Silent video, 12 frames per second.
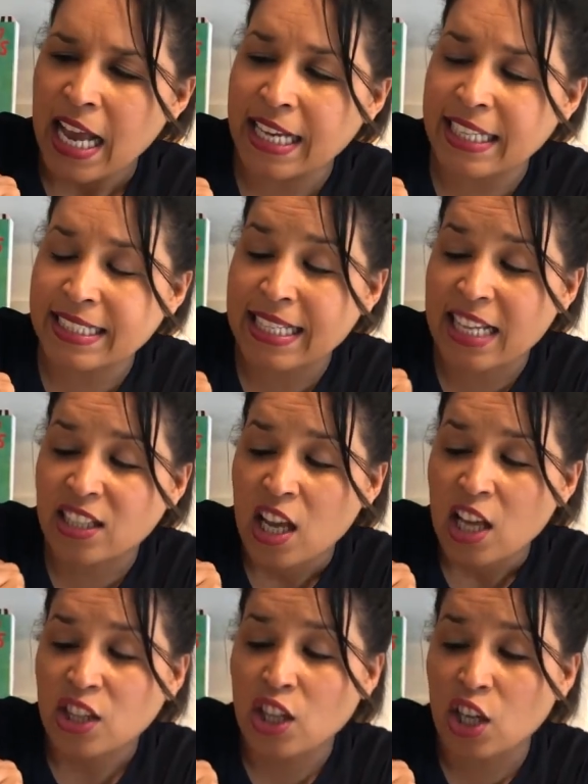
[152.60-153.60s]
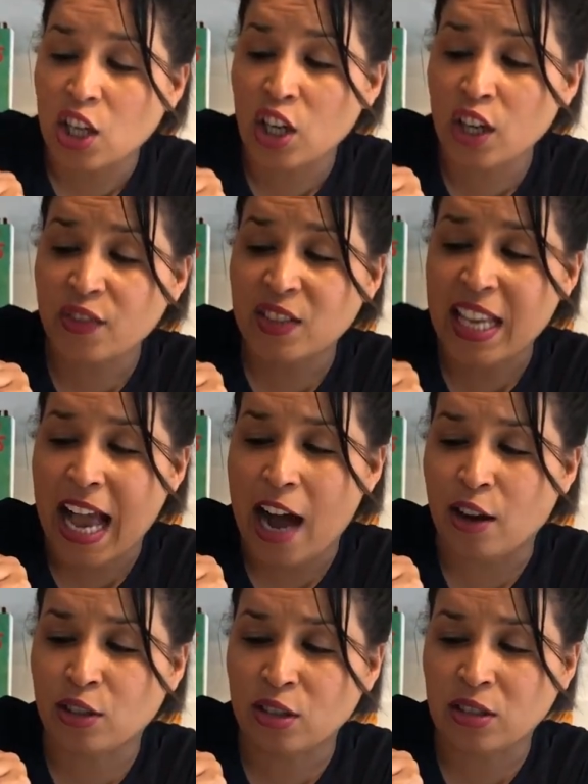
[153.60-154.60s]
And it says, the Earth's
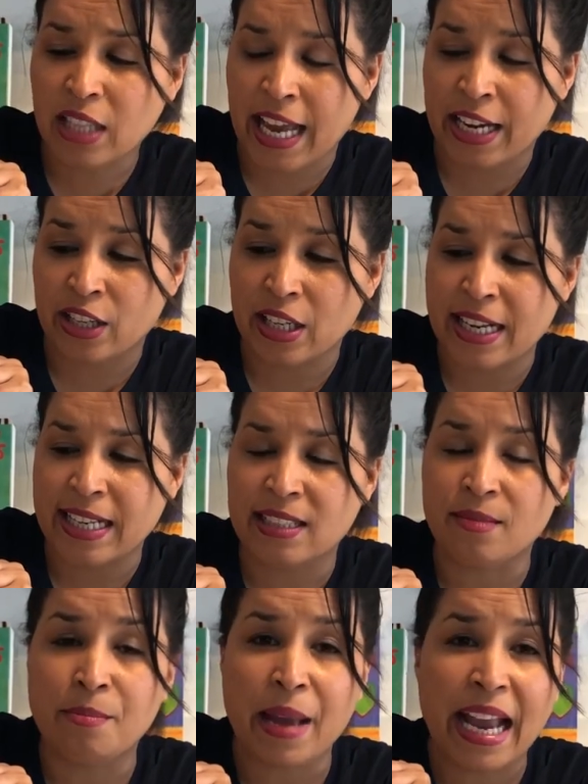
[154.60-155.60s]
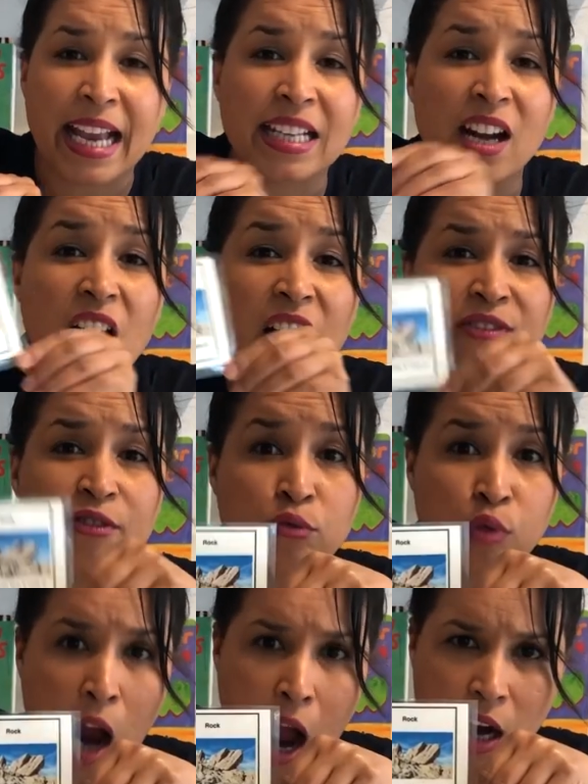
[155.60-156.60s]
outer layer is made of
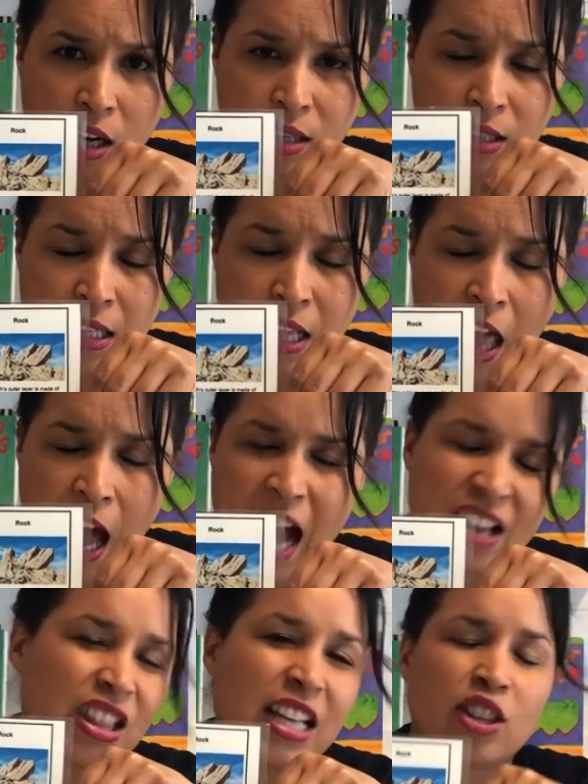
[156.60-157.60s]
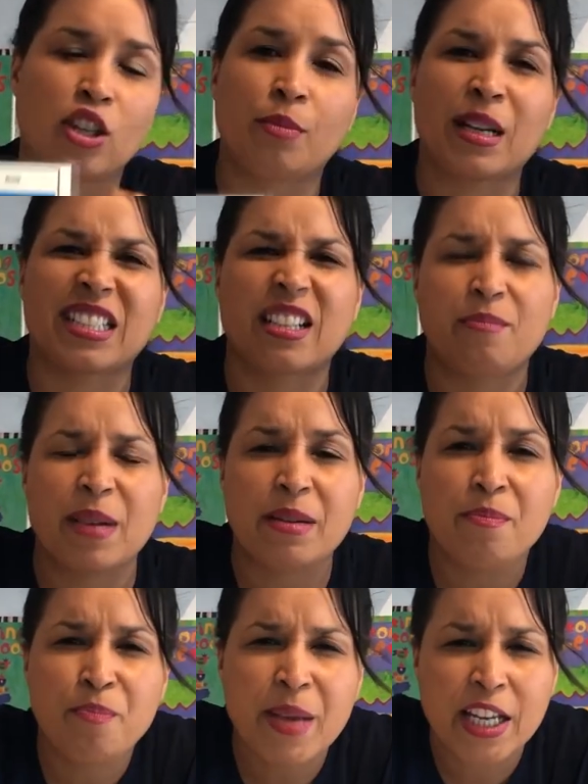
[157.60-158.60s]
rock. I think there must have
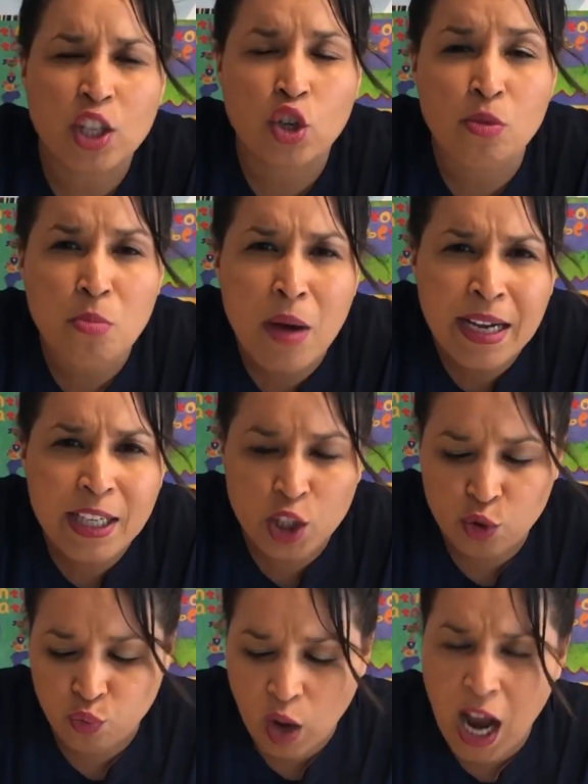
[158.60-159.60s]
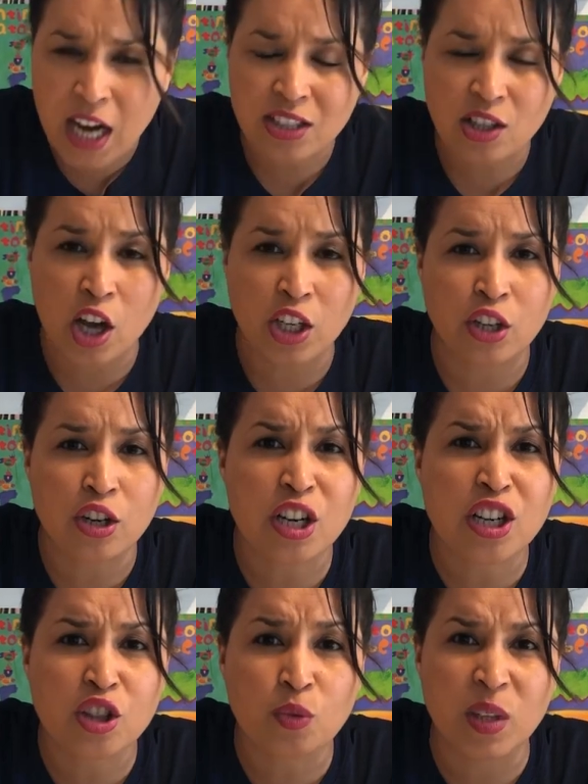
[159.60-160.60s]
been big, humongous rocks on our
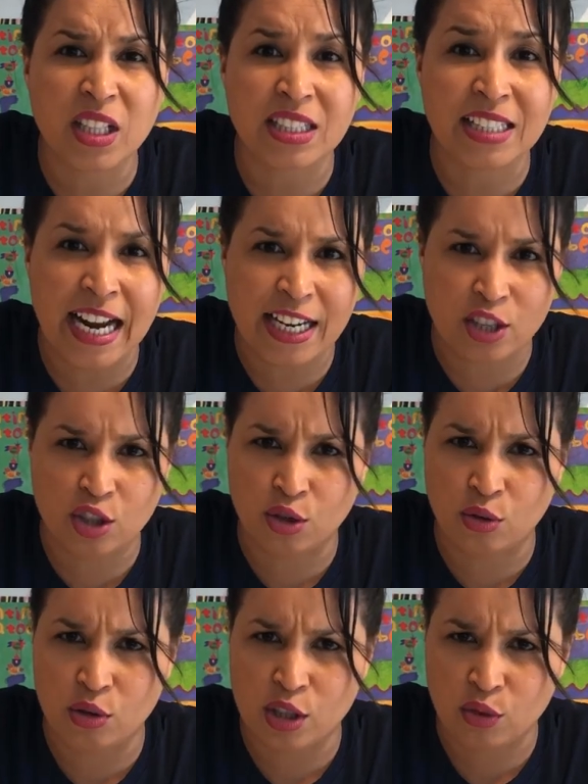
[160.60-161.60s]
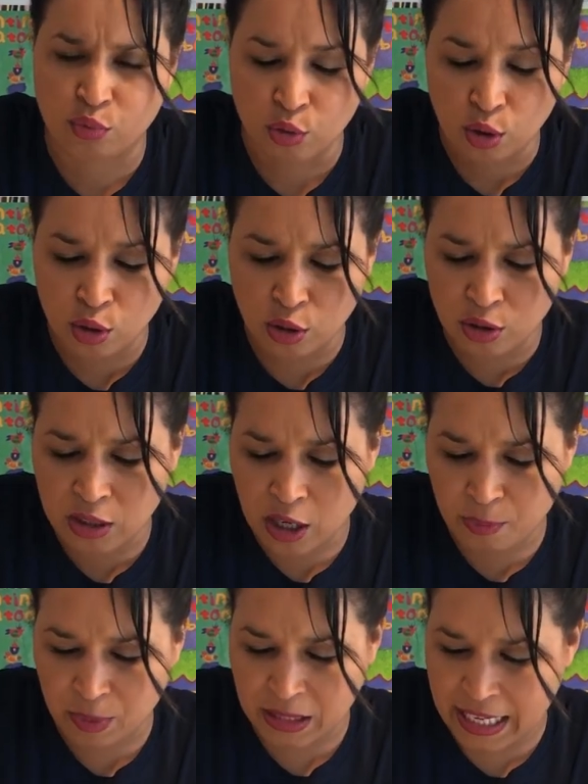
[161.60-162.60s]
Earth when the dinosaurs ruled
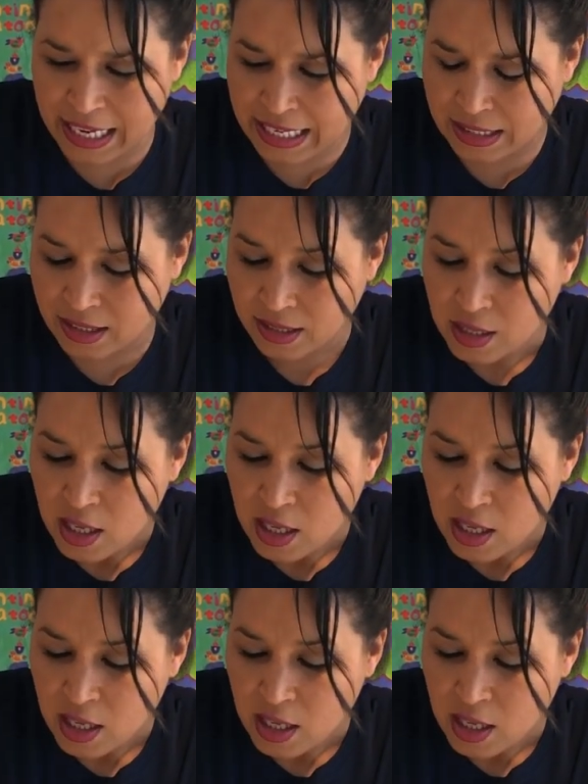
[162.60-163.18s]
our planet.